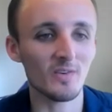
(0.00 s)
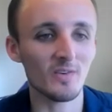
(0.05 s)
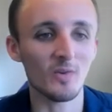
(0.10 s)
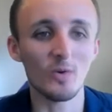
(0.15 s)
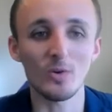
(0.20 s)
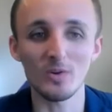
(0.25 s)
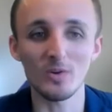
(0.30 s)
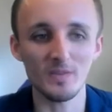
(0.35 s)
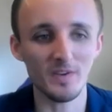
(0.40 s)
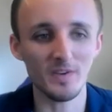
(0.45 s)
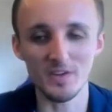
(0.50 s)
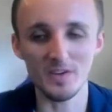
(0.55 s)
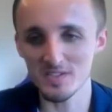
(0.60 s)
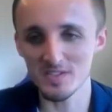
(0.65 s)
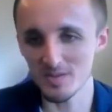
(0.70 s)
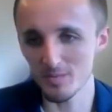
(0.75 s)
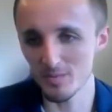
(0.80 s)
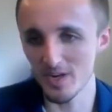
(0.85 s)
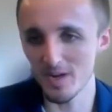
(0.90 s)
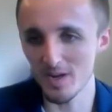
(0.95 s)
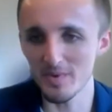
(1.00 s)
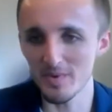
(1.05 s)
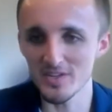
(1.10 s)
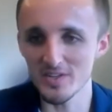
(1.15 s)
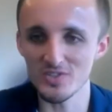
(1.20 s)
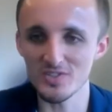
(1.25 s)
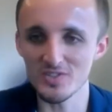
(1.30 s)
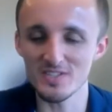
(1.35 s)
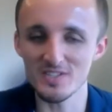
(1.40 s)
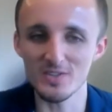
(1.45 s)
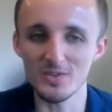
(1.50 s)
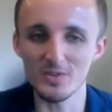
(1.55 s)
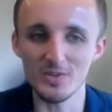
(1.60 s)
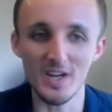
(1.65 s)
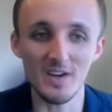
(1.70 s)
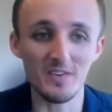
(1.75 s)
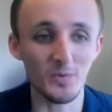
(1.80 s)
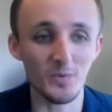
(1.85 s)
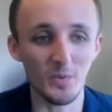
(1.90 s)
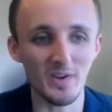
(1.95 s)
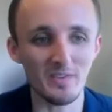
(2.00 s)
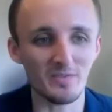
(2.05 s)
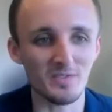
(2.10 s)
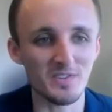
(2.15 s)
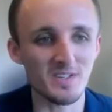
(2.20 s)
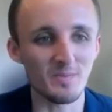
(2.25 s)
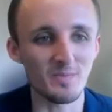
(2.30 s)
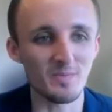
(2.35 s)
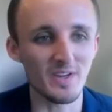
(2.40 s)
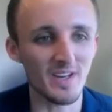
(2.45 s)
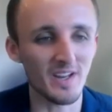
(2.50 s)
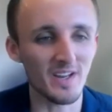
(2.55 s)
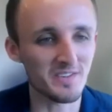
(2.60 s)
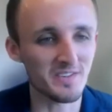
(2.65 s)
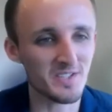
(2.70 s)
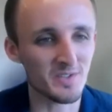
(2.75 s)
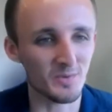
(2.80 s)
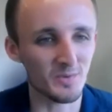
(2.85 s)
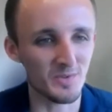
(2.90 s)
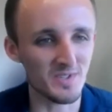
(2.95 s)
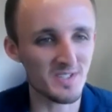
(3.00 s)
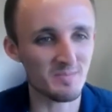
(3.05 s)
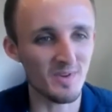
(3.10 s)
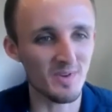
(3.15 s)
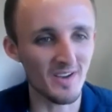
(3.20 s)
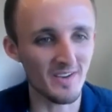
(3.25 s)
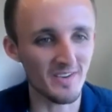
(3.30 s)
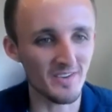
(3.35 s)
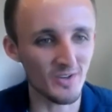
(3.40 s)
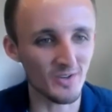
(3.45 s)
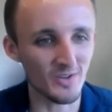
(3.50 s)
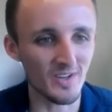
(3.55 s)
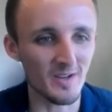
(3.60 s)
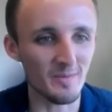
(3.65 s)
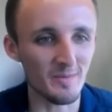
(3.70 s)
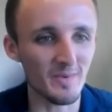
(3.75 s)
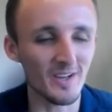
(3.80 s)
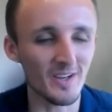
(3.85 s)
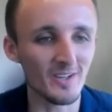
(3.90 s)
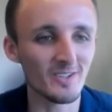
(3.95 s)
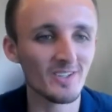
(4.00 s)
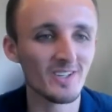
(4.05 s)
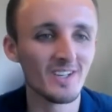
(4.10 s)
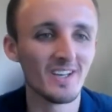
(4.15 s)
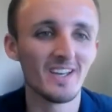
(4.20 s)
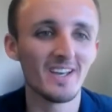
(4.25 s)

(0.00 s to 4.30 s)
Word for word: Or, you know, someone had mentioned too, you have to wait for somebody else to respond to your email.